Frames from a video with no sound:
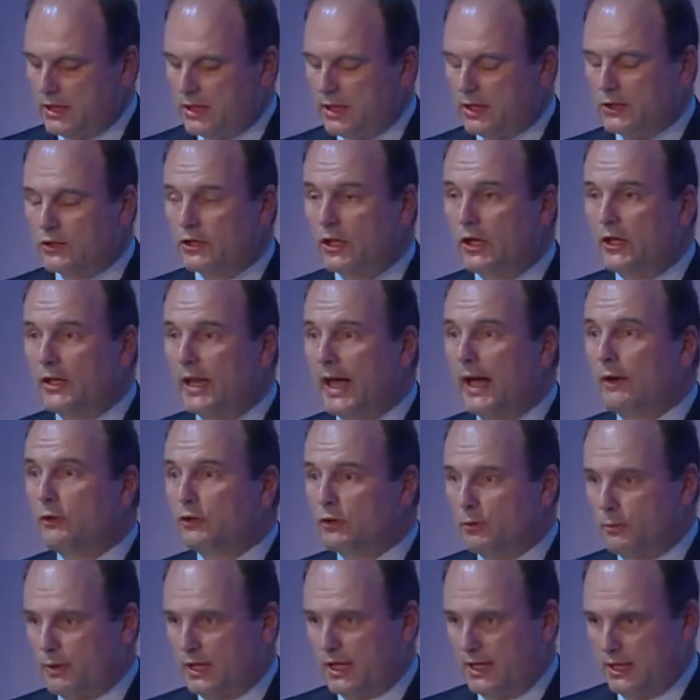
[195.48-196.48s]
it turned out
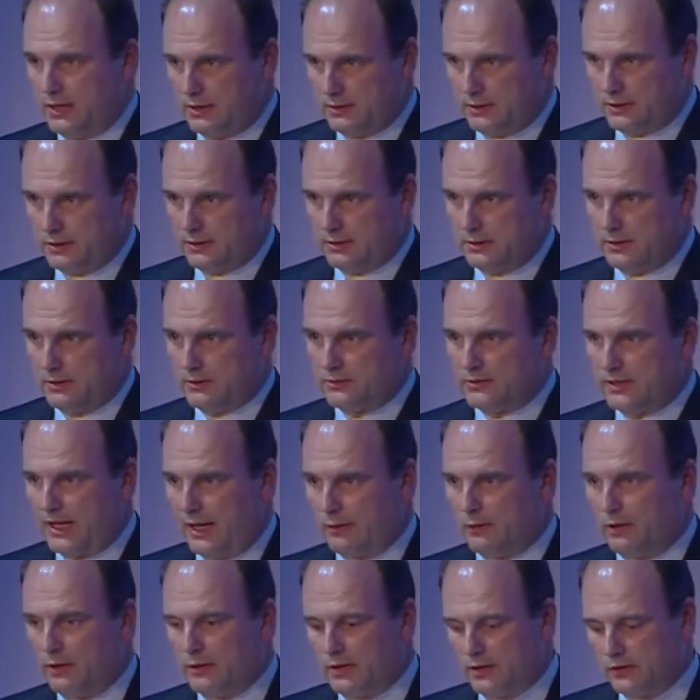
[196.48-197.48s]
to be
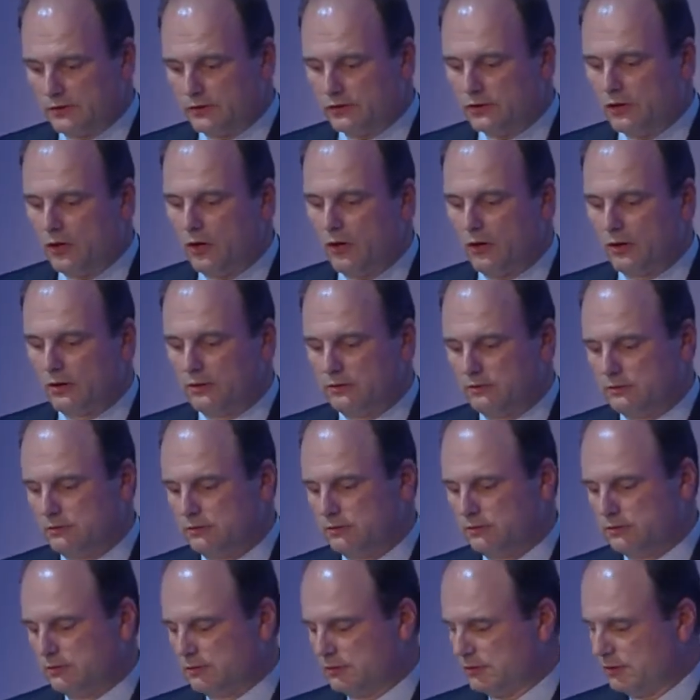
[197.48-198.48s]
downloading a song.
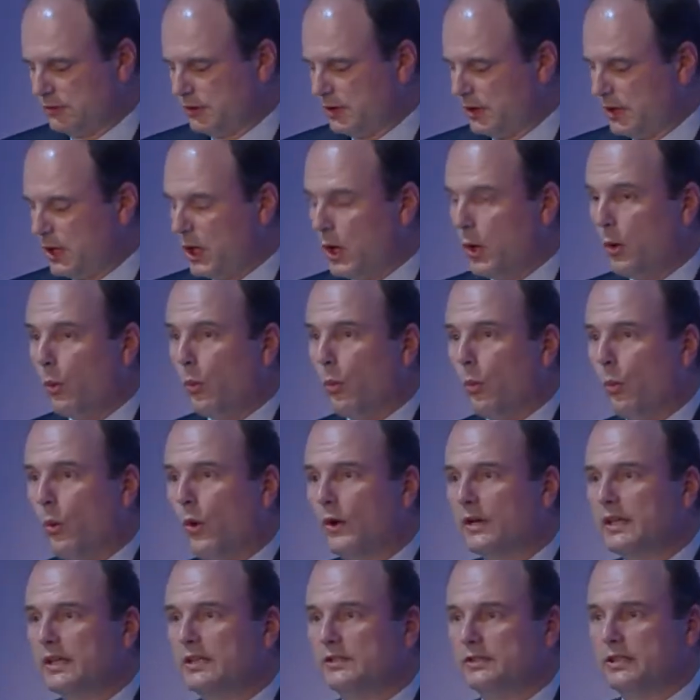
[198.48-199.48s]

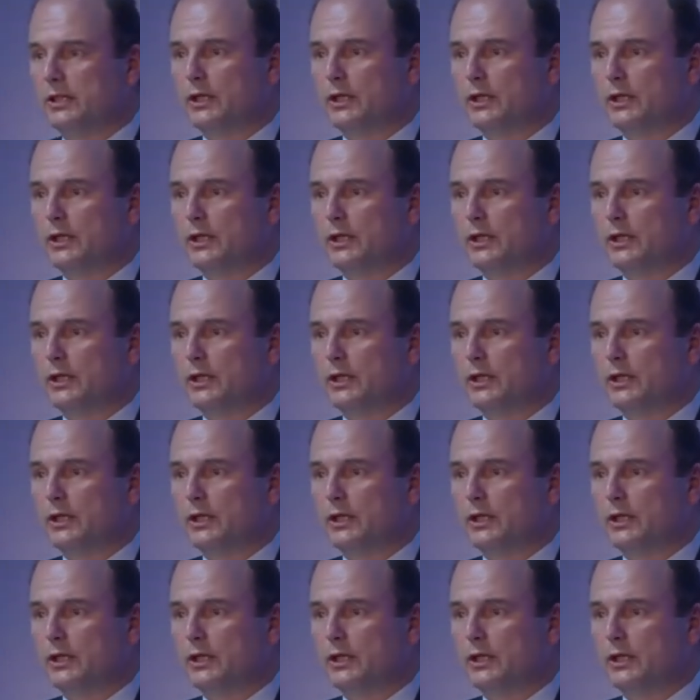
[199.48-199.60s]
What is